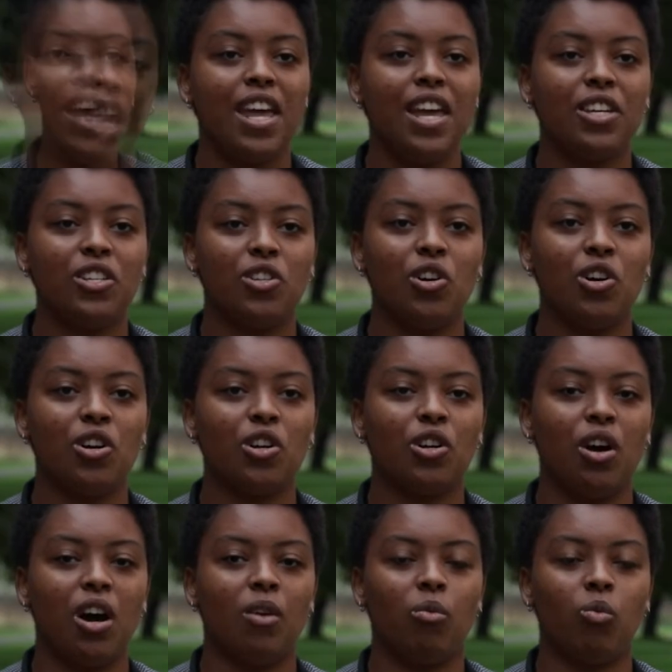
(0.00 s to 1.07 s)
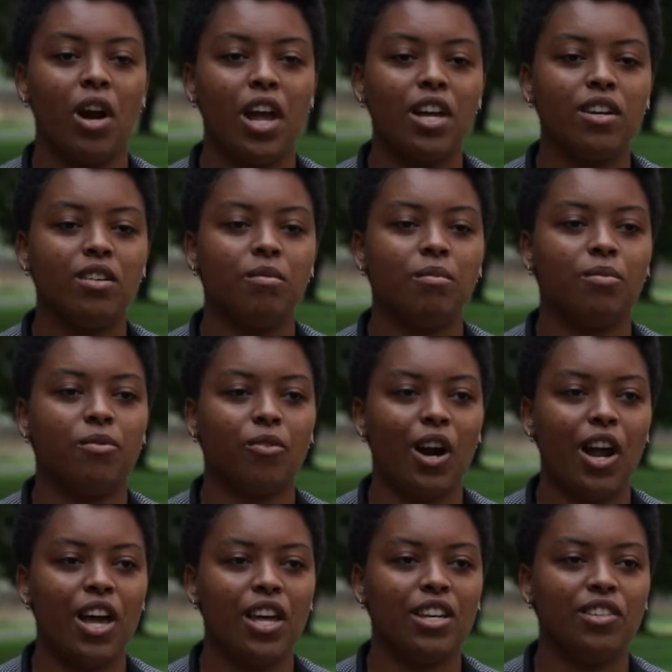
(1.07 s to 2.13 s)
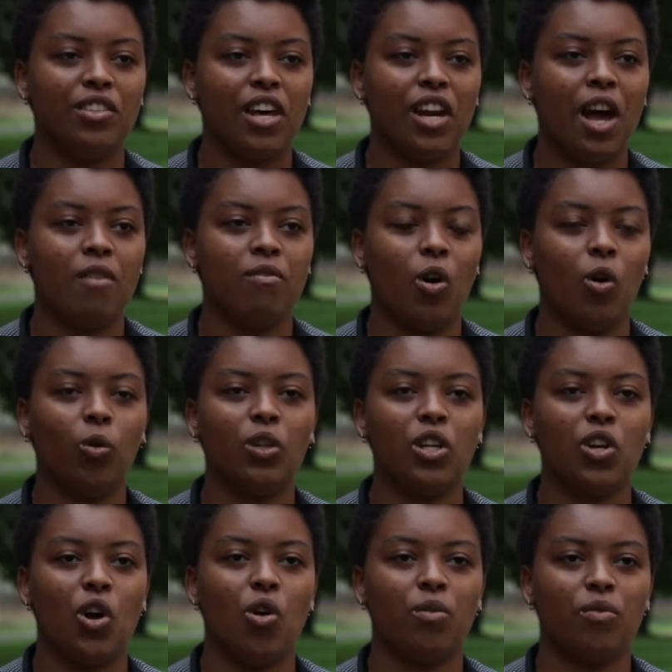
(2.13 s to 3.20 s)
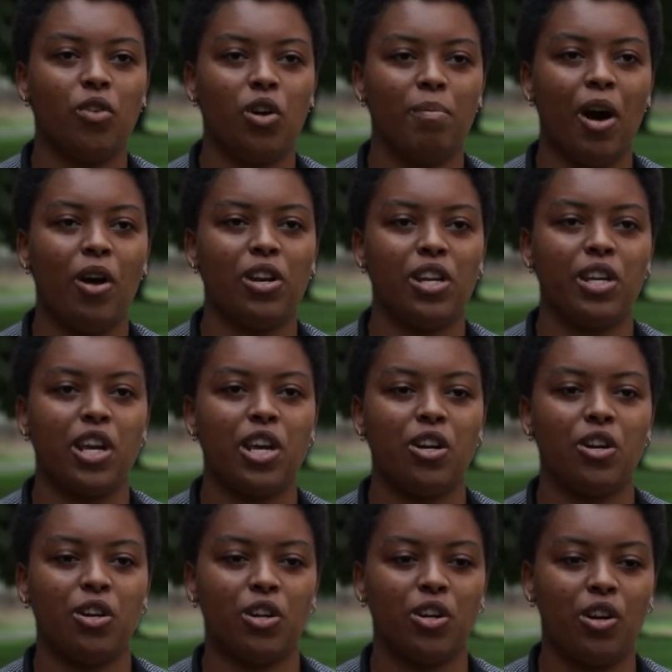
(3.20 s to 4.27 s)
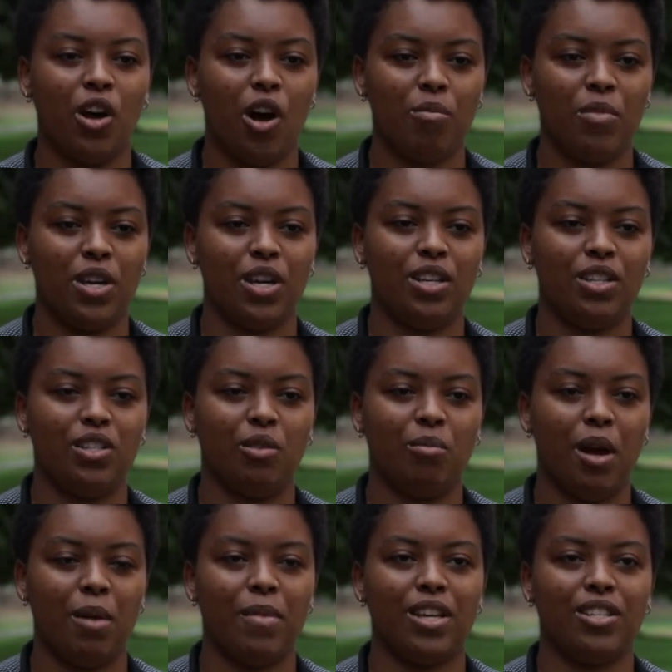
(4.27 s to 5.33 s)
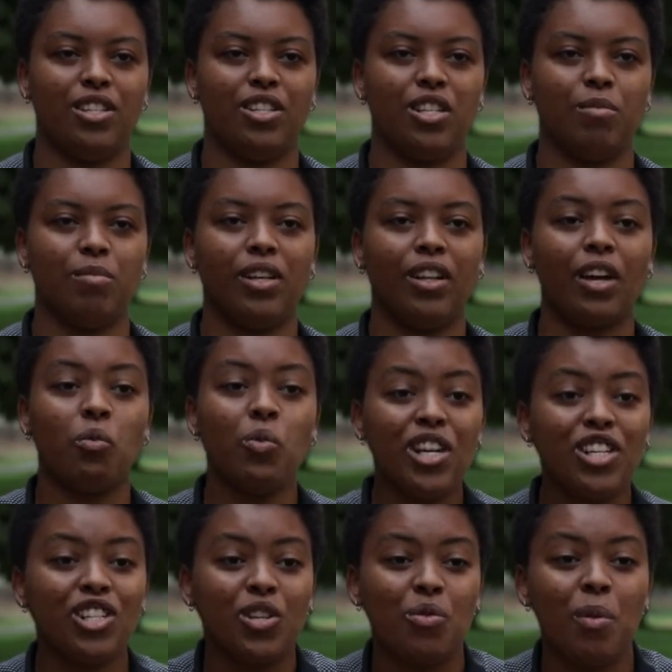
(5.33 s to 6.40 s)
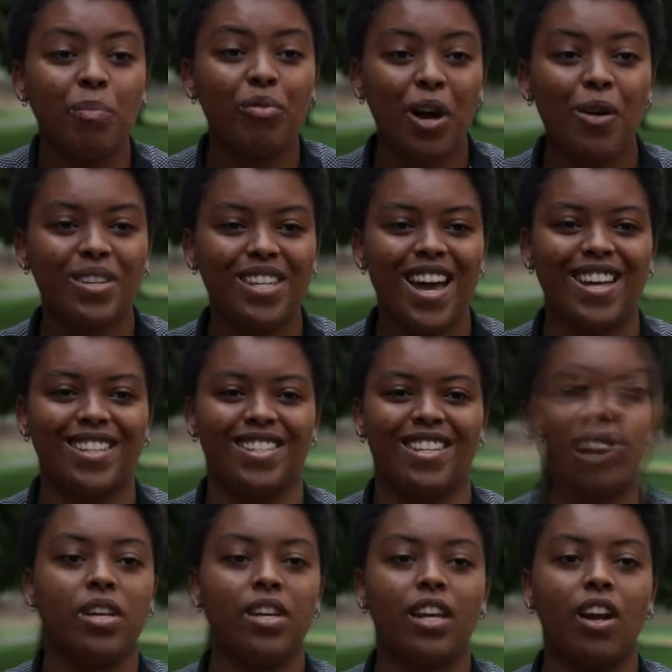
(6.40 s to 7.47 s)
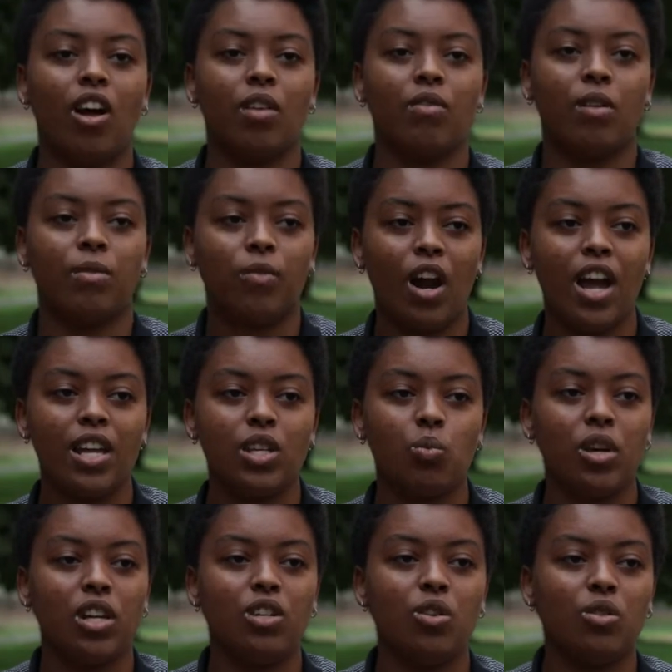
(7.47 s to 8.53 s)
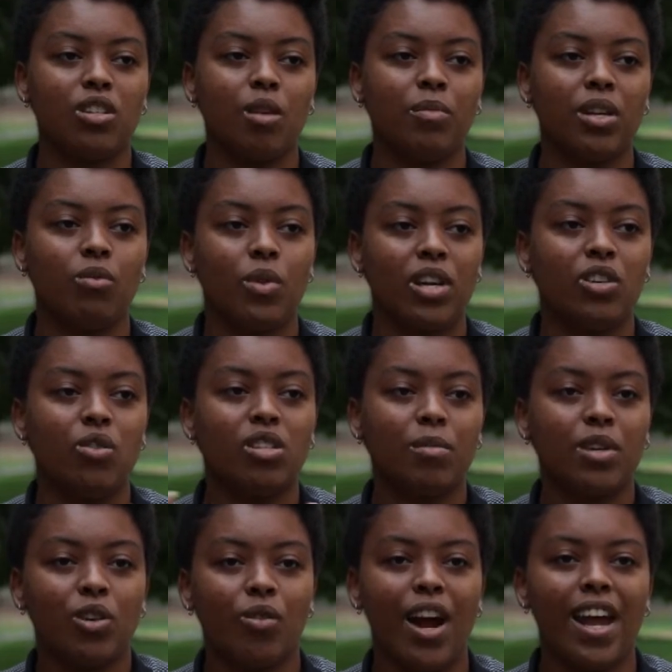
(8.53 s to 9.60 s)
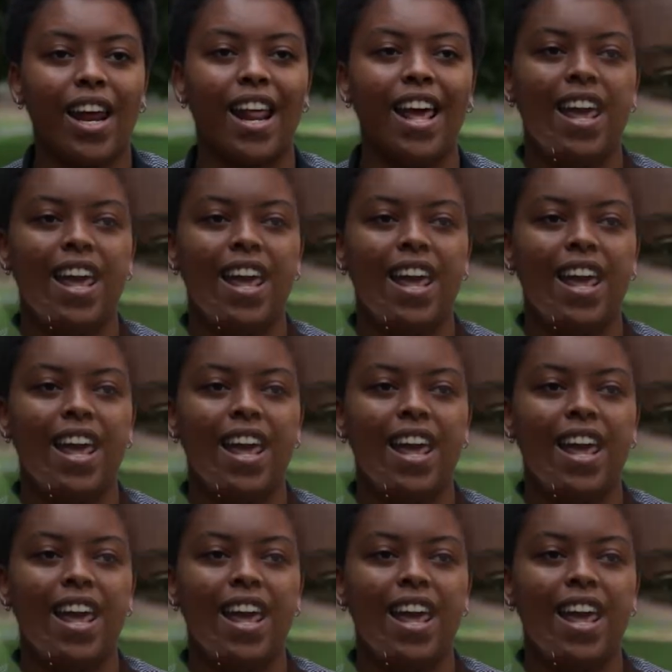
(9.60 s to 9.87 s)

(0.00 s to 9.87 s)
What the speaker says: It took a random friend that I've only known for about a year coming into my messages and being like, we should do a protest. We can get all of our friends, we can do something great.